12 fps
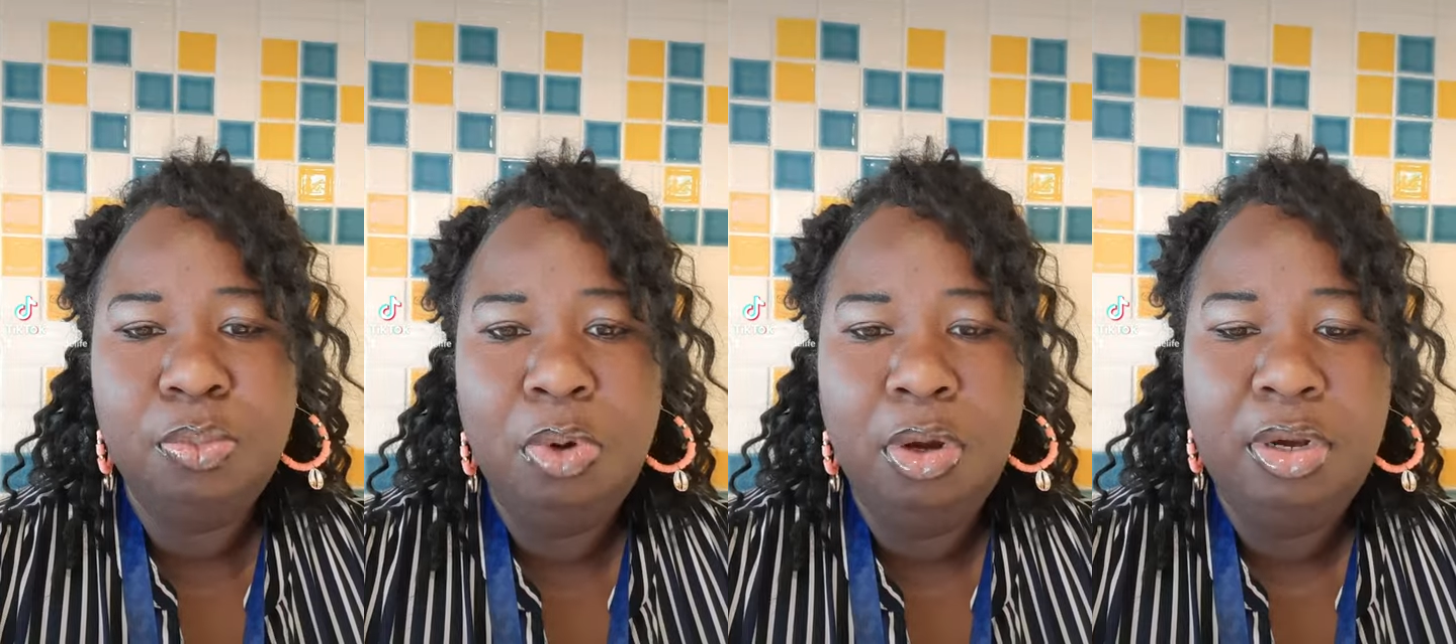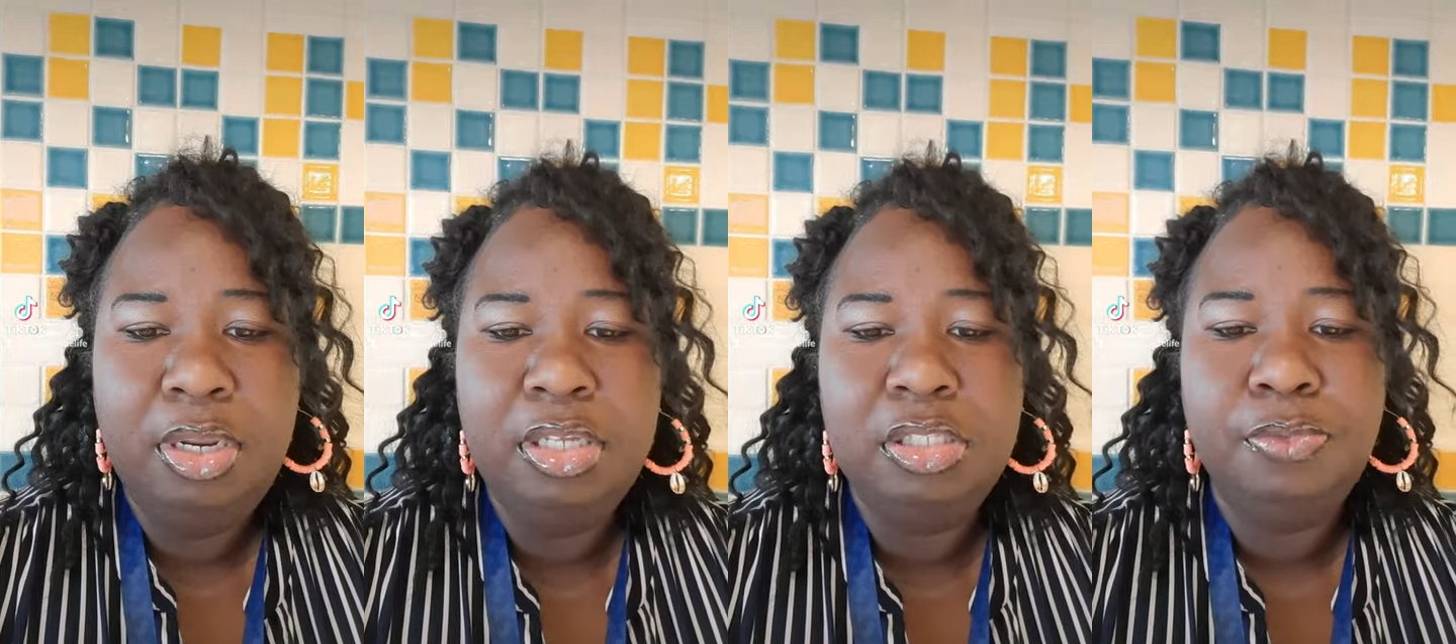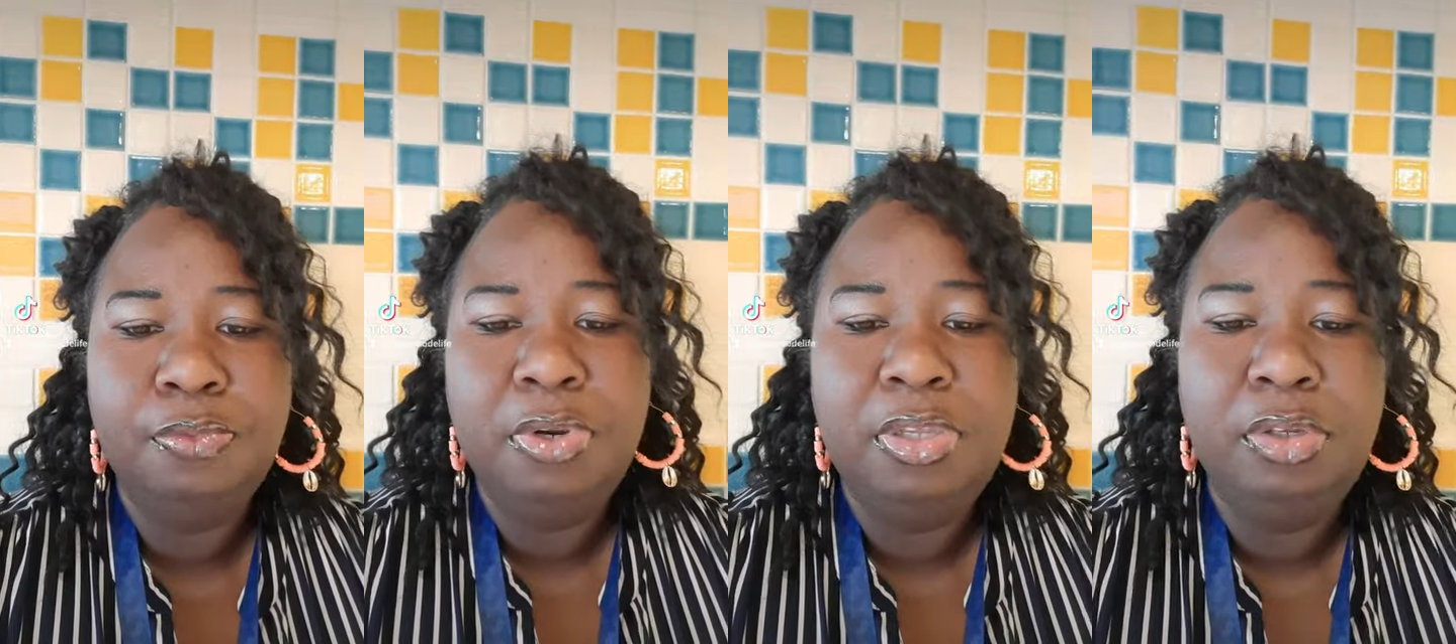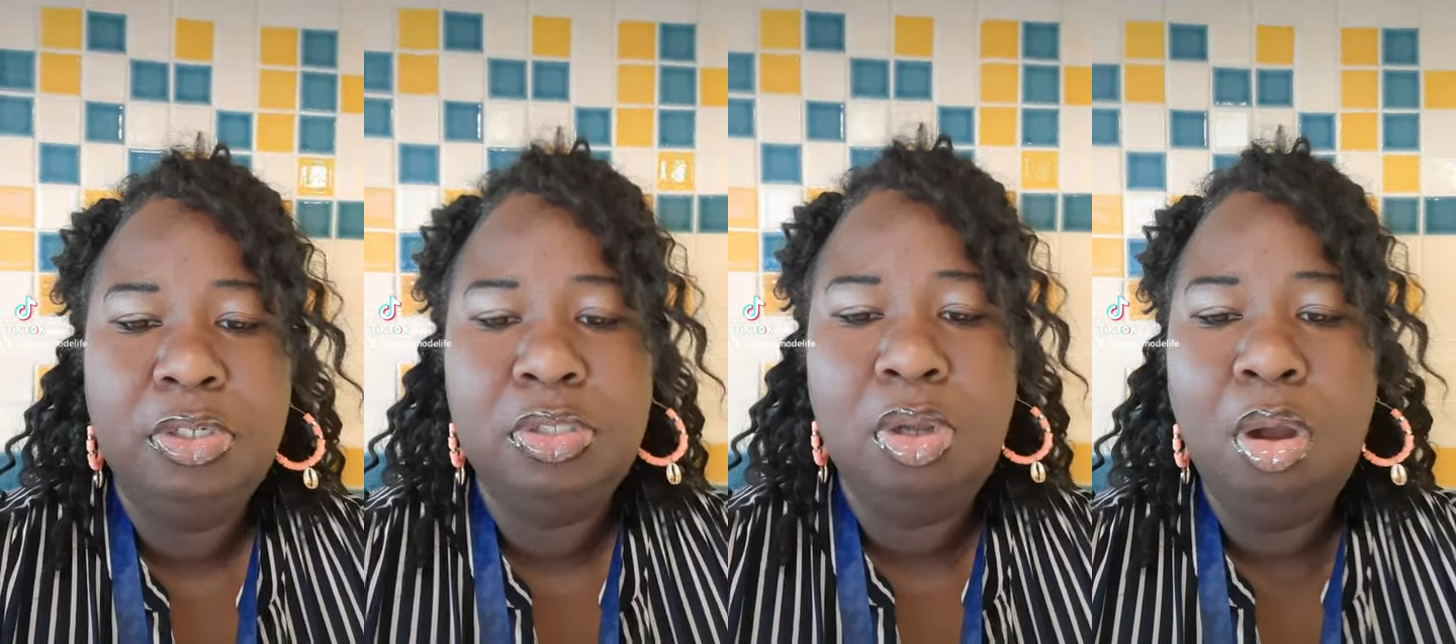water is free.
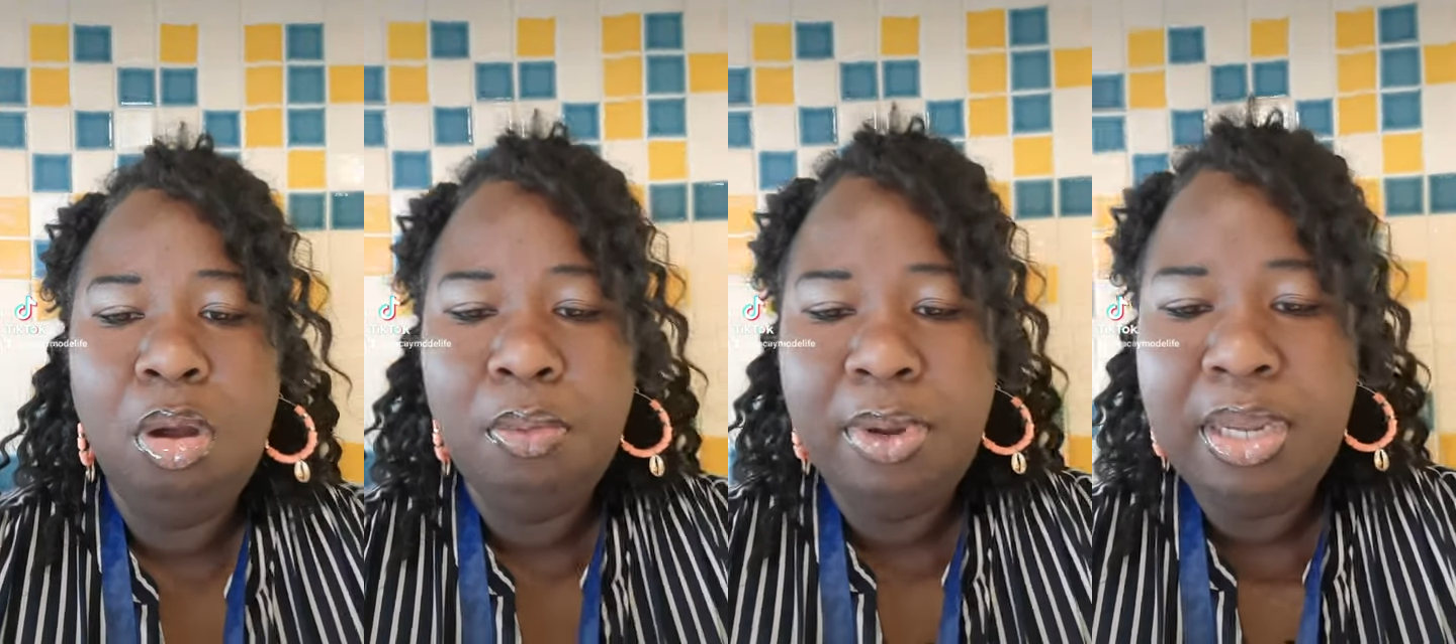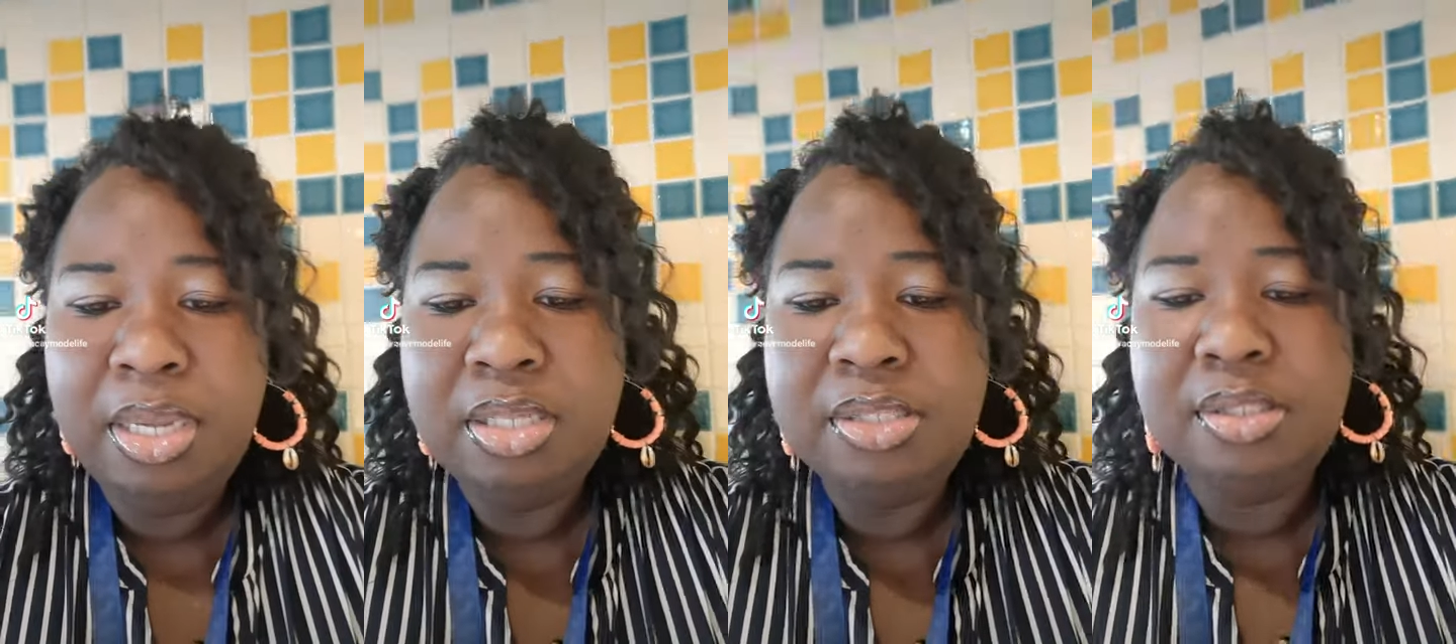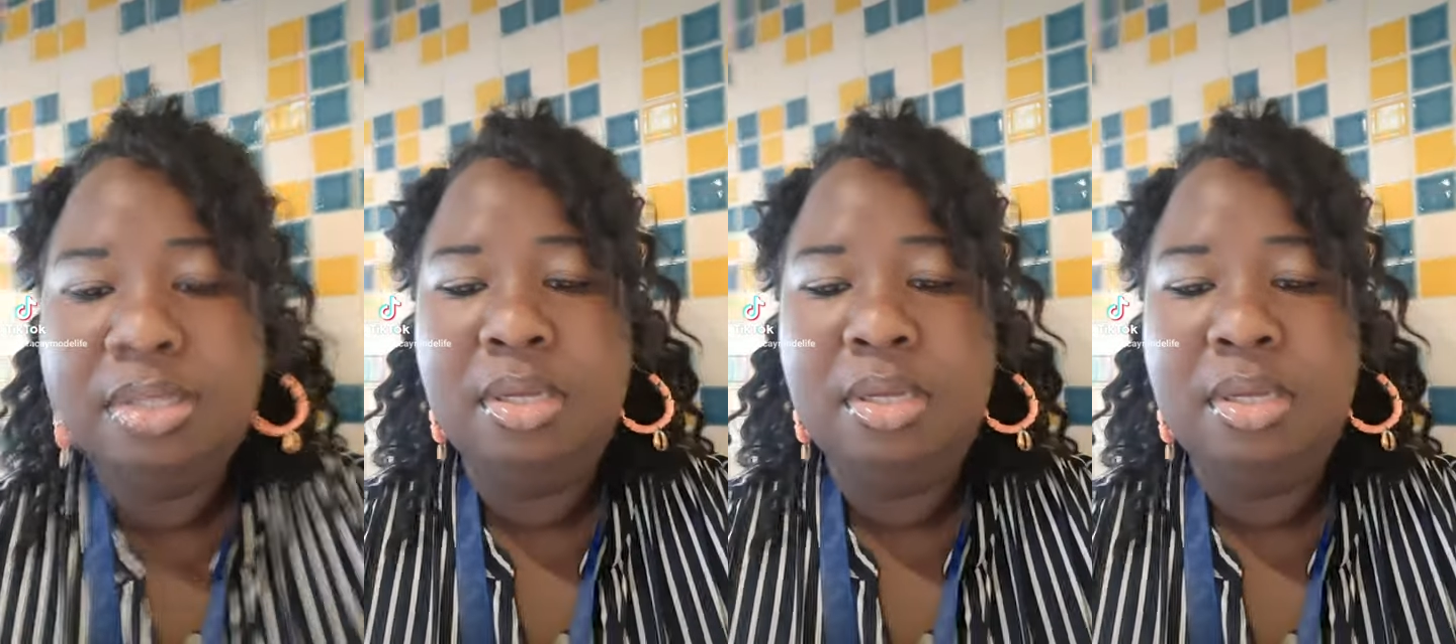There's always